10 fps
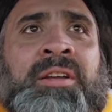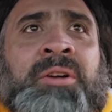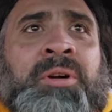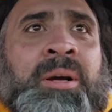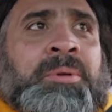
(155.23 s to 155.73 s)

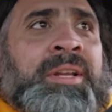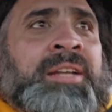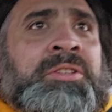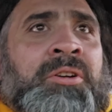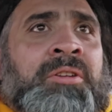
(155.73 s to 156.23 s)
a couple
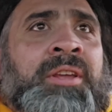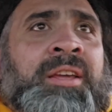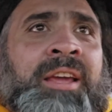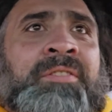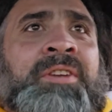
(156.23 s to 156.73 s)
days early
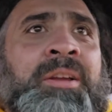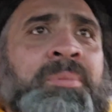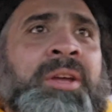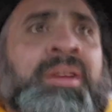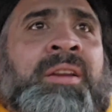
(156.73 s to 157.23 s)
if need
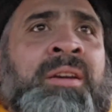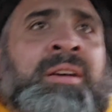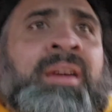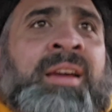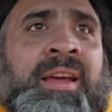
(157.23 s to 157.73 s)
be,
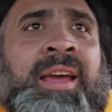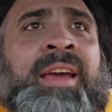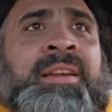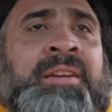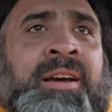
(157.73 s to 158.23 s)

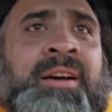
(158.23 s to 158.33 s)
and